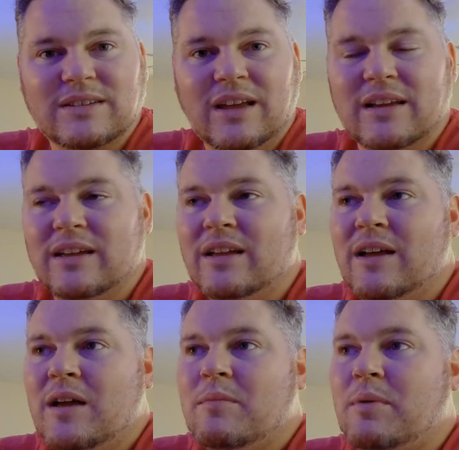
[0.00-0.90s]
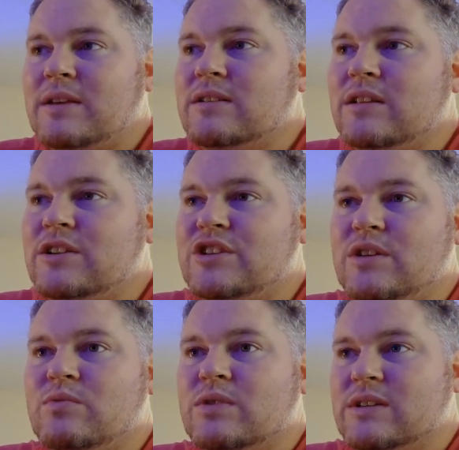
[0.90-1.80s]
say. Basically,
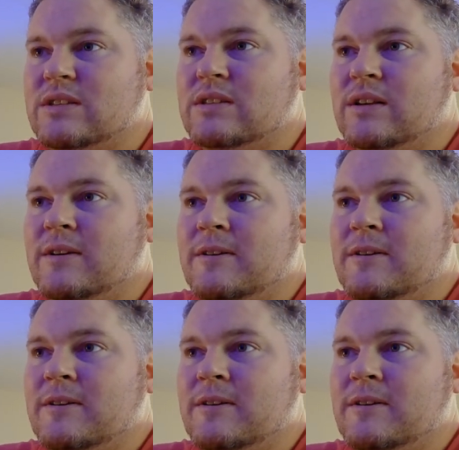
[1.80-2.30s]
she was